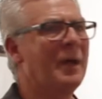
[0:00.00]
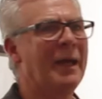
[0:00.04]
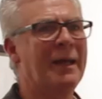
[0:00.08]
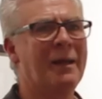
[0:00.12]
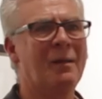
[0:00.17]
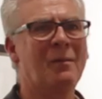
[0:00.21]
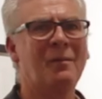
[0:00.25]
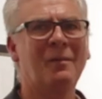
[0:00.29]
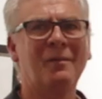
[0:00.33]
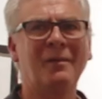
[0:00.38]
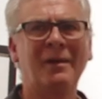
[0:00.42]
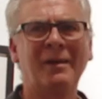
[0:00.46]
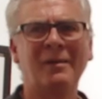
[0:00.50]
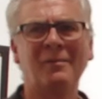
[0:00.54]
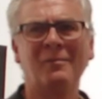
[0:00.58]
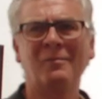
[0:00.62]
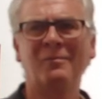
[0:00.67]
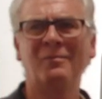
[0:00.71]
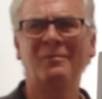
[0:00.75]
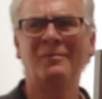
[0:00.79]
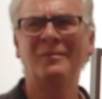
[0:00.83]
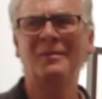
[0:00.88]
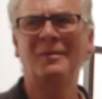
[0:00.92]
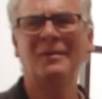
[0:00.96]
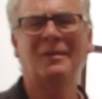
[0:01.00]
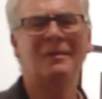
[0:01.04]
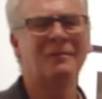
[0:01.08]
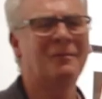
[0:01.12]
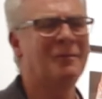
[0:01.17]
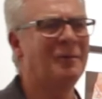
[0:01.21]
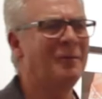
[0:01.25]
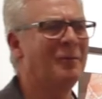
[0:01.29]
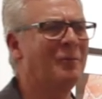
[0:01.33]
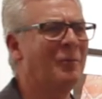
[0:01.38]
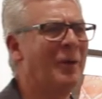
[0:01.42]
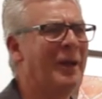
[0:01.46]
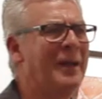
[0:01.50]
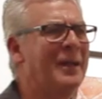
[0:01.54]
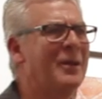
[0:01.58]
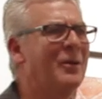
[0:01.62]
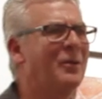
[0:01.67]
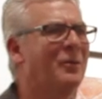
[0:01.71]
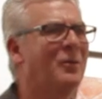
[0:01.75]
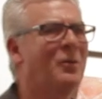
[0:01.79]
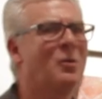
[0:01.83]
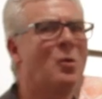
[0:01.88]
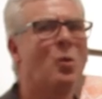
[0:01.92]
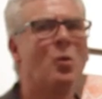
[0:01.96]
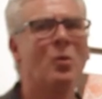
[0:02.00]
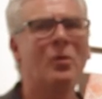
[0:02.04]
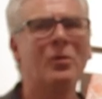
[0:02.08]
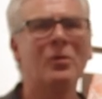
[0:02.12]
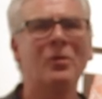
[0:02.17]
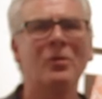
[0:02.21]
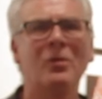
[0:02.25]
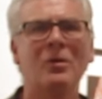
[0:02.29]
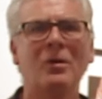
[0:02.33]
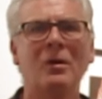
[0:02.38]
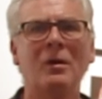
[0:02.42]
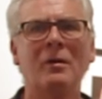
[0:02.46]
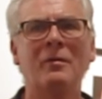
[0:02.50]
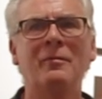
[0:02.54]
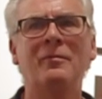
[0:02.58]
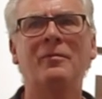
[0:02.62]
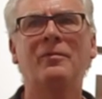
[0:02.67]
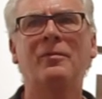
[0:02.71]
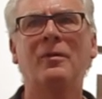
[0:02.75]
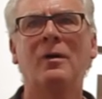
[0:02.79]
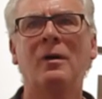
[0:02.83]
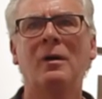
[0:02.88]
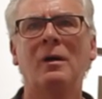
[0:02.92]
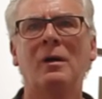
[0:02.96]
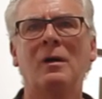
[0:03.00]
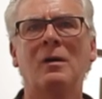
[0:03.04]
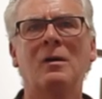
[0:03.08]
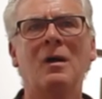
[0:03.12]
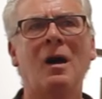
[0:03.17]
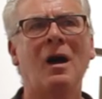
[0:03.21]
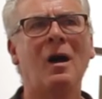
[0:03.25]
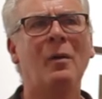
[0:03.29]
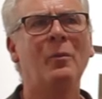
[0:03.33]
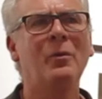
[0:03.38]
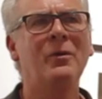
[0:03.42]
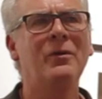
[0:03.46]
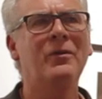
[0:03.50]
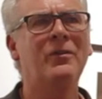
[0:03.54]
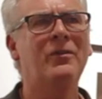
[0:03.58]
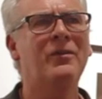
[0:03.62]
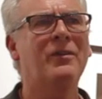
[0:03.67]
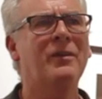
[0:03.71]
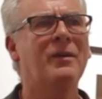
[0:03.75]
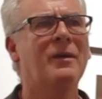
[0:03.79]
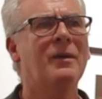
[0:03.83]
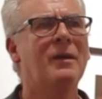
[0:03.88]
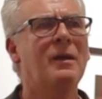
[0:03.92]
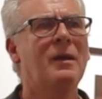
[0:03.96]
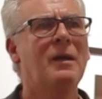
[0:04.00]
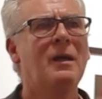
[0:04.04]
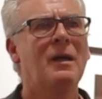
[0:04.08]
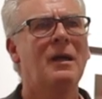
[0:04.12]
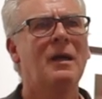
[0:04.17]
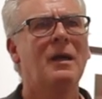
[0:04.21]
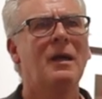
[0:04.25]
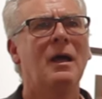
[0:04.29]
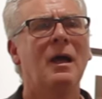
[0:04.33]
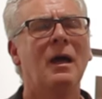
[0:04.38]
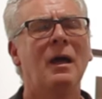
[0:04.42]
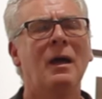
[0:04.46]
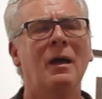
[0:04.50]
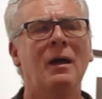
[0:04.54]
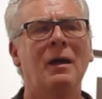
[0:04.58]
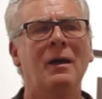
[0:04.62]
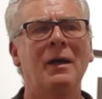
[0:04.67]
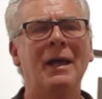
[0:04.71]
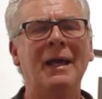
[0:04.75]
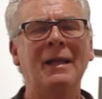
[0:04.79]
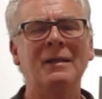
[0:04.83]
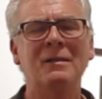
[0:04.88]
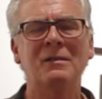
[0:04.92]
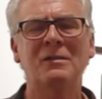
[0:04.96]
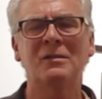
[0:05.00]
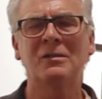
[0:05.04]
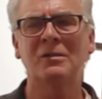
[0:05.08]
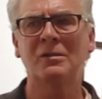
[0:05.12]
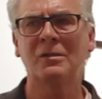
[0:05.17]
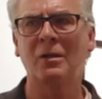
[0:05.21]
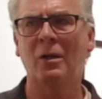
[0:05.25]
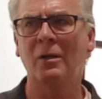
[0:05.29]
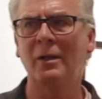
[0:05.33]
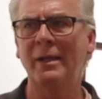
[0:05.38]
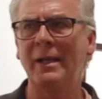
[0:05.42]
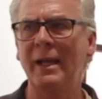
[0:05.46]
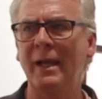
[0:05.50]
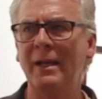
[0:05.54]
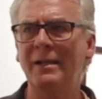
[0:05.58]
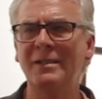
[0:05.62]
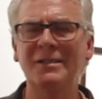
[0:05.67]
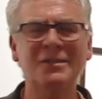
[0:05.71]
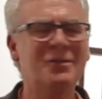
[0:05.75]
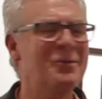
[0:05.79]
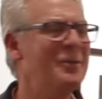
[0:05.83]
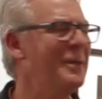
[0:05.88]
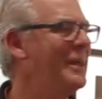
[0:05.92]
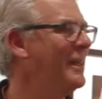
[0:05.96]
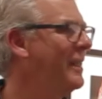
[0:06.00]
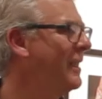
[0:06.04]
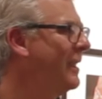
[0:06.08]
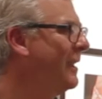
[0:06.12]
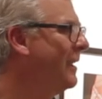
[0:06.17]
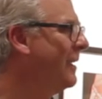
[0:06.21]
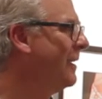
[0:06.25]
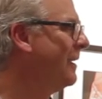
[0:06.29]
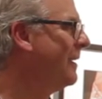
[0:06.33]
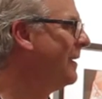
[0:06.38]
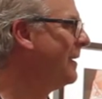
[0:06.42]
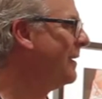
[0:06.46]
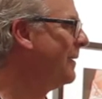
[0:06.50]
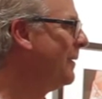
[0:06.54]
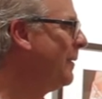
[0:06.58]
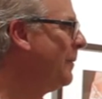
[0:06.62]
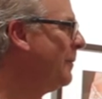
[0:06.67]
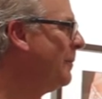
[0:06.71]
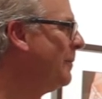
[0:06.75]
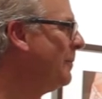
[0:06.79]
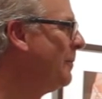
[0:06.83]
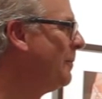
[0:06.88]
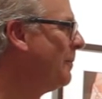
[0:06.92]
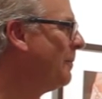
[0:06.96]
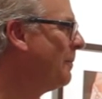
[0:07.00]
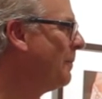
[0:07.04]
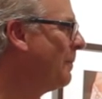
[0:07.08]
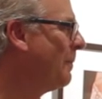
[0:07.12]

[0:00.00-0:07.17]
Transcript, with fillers: at a, at a, right here at the corner of uh, Commerce uh, and Soledad Street and um,